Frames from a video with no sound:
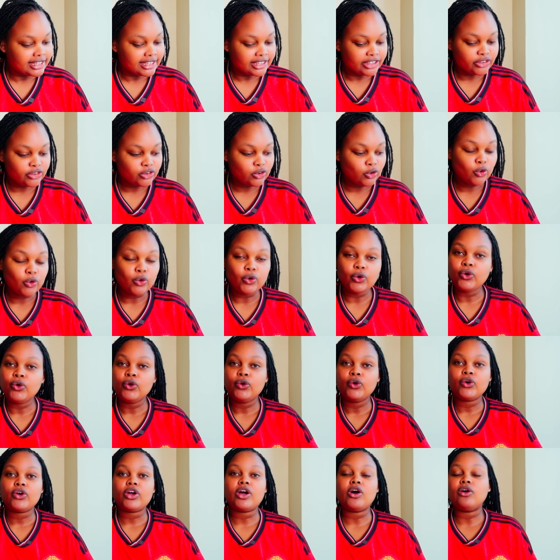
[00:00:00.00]
you know,
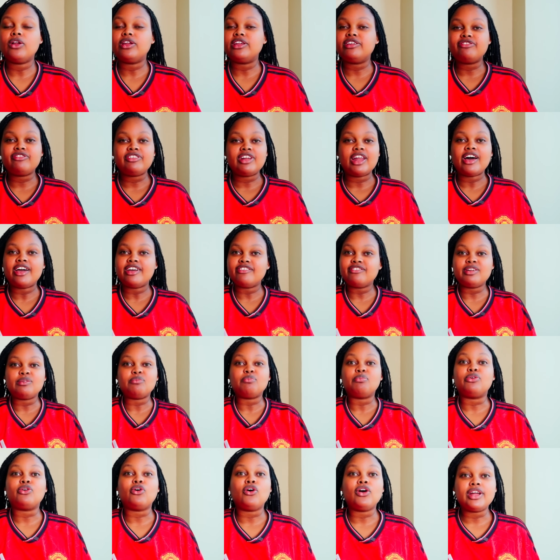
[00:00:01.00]
cauliflower, even
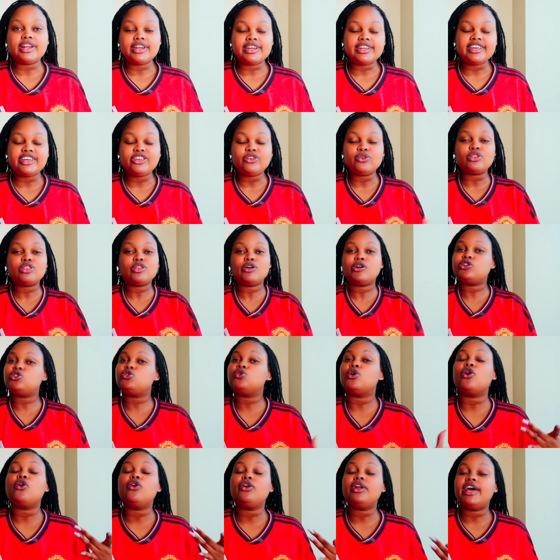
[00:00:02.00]
broccoli, you thought you
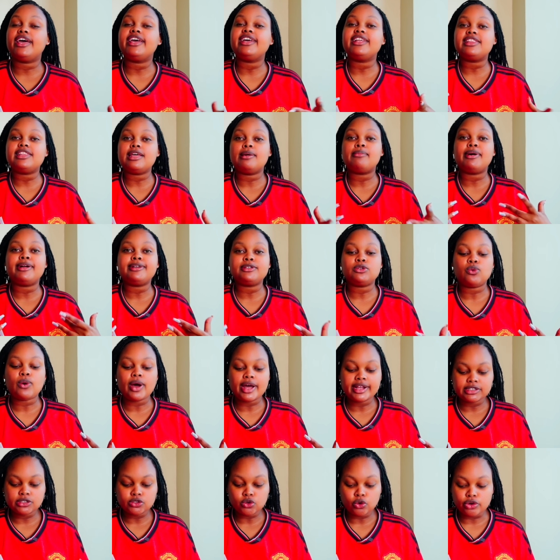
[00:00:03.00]
were going to eat them at
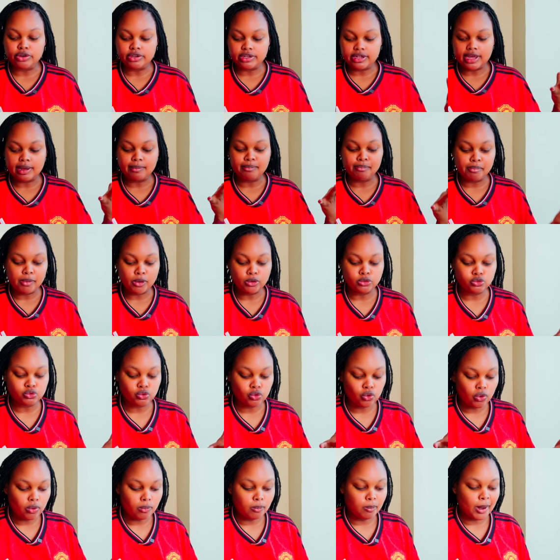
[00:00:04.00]
once or they're about to
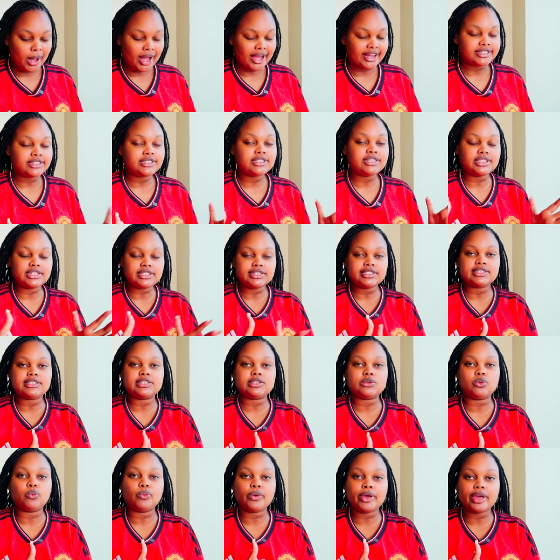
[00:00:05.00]
go bad,
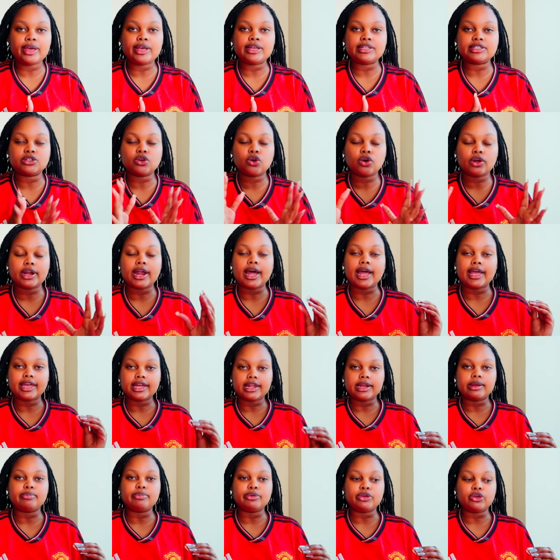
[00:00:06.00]
this way is going to
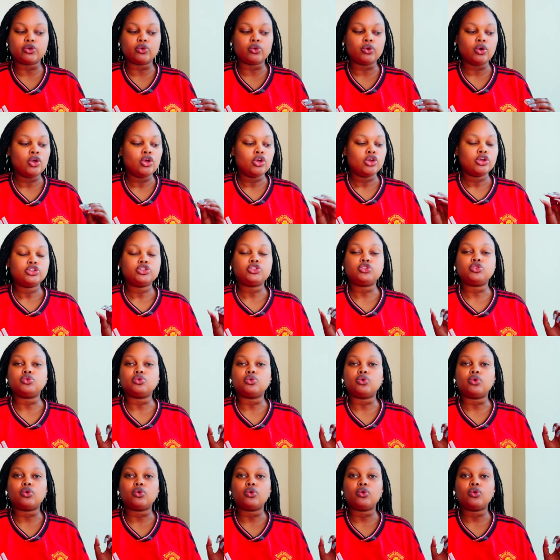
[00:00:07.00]
help you
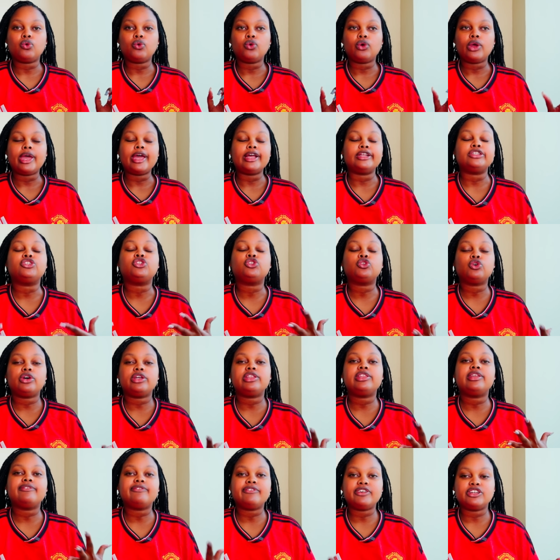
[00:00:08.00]
to enjoy
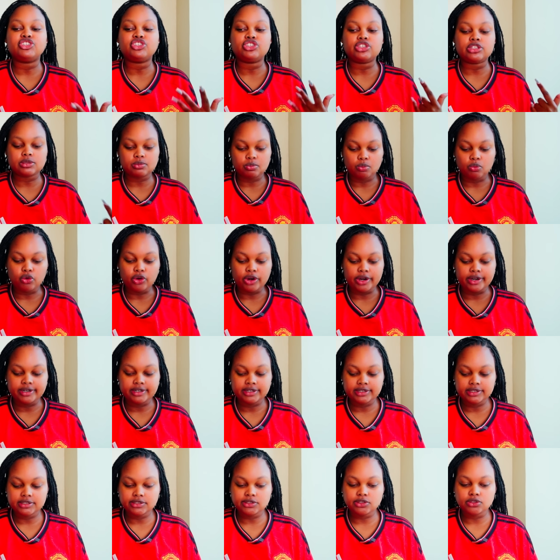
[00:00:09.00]
the veggies more.
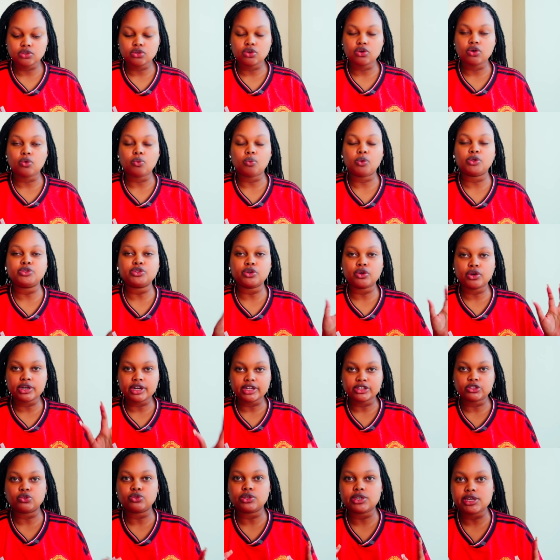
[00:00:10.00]
So what you're going
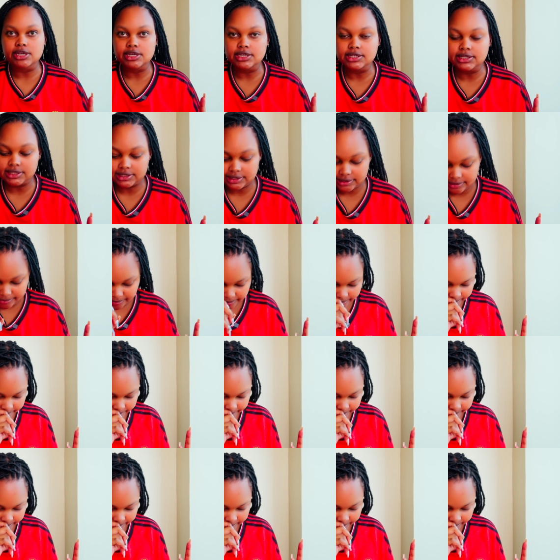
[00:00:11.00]
to do is